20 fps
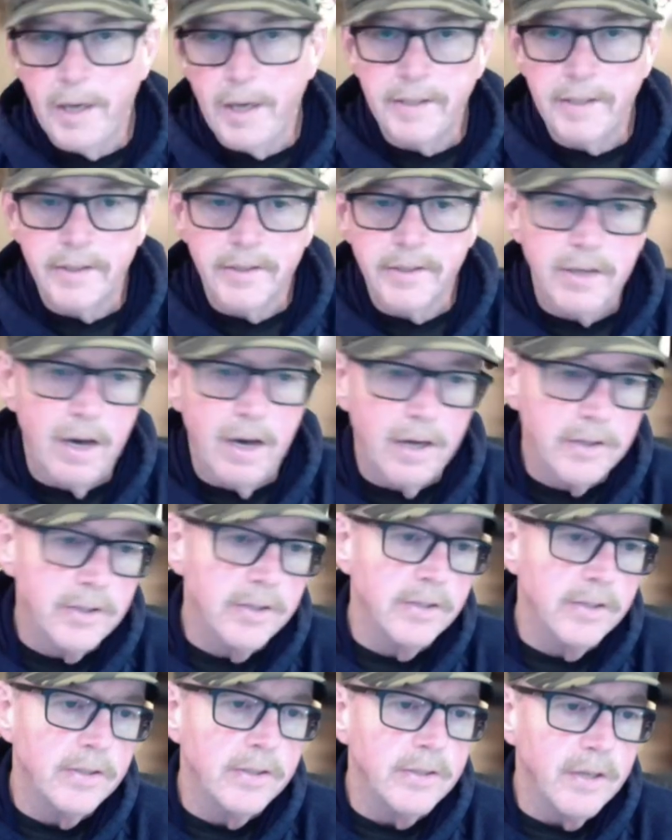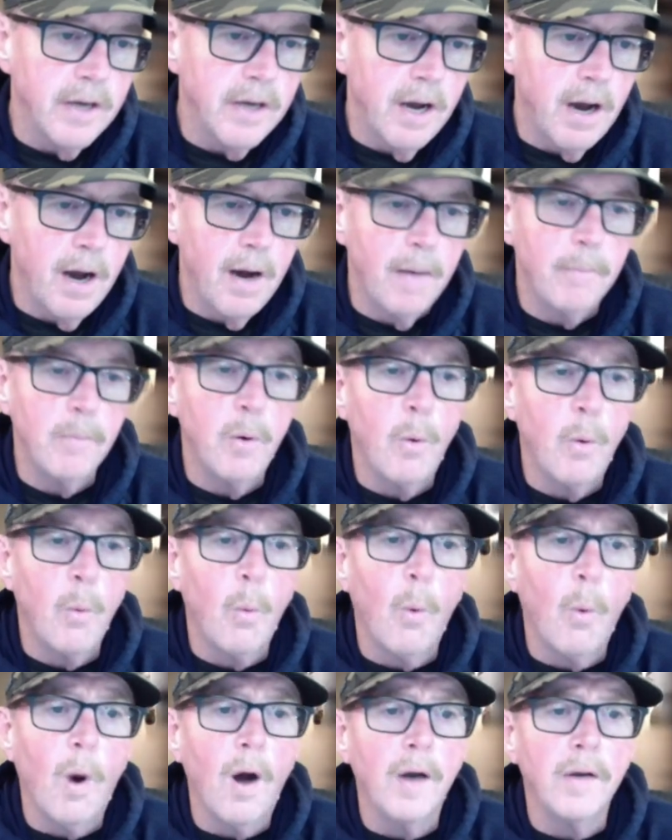discussions. Um,
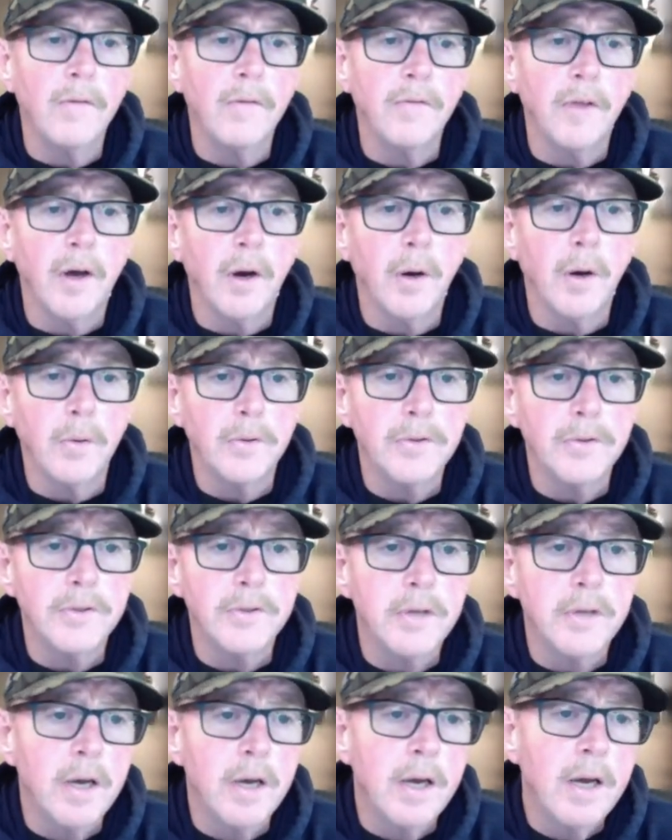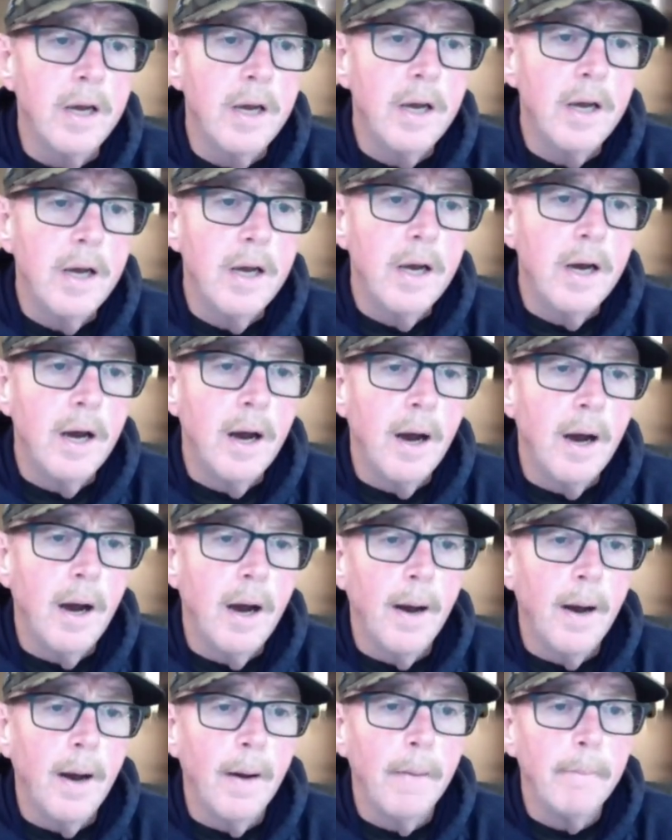one of those,
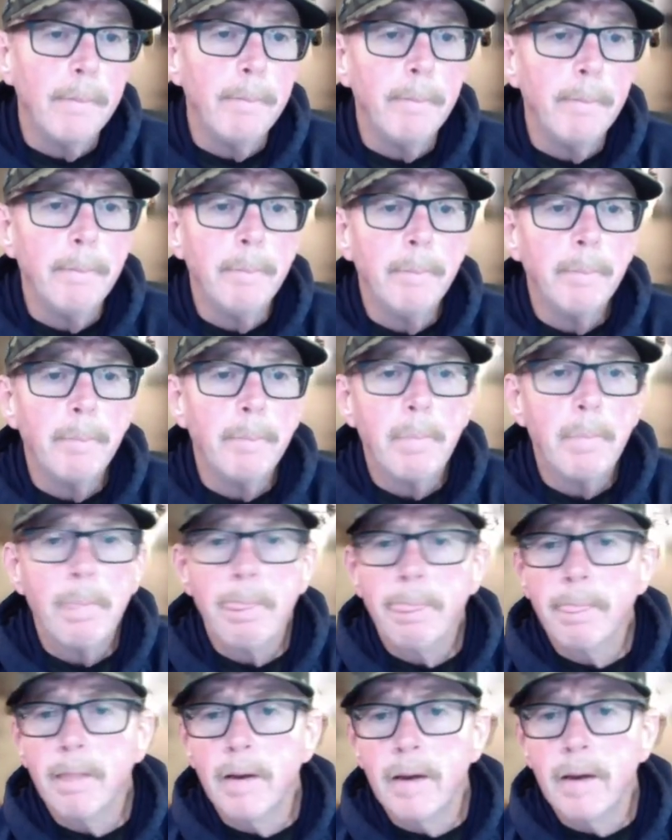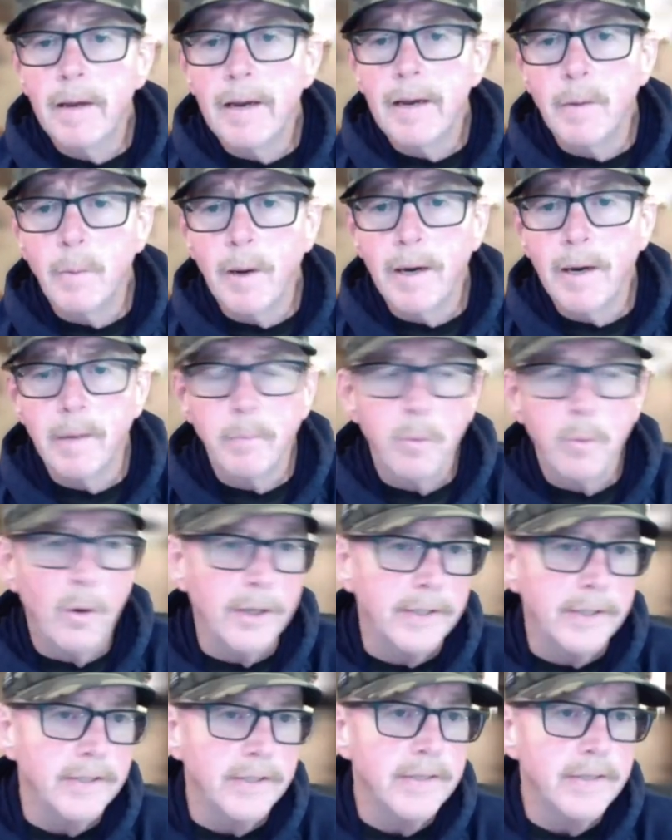um, and I want to
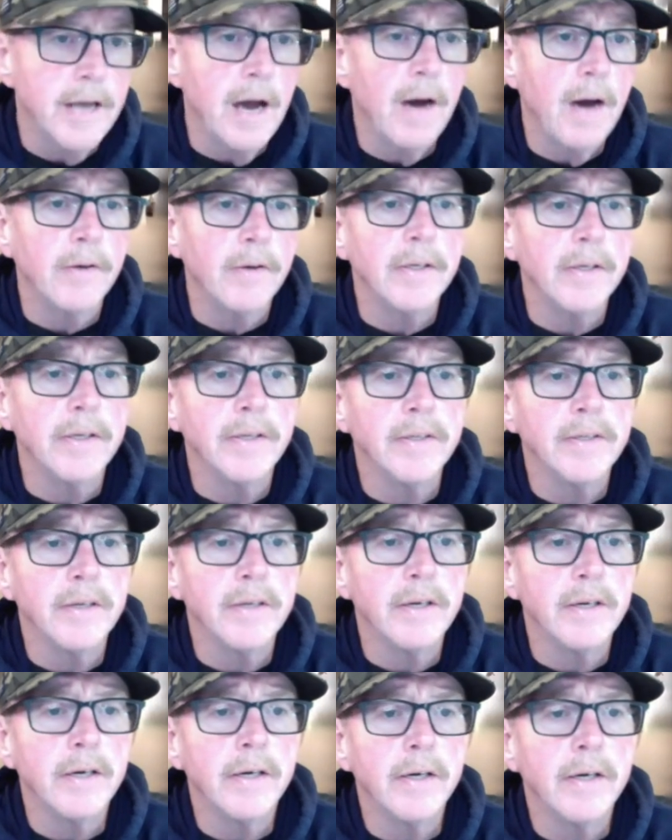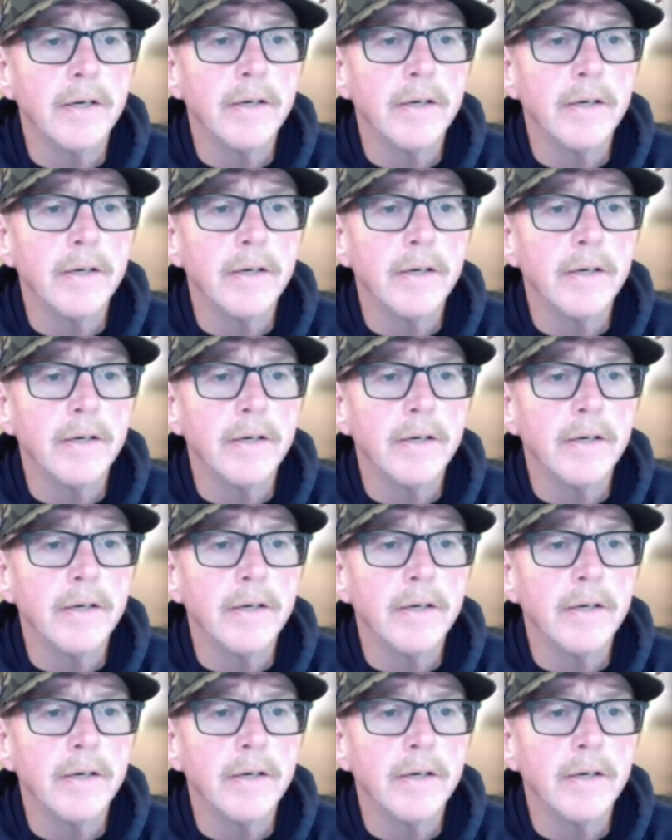point this out, is uh,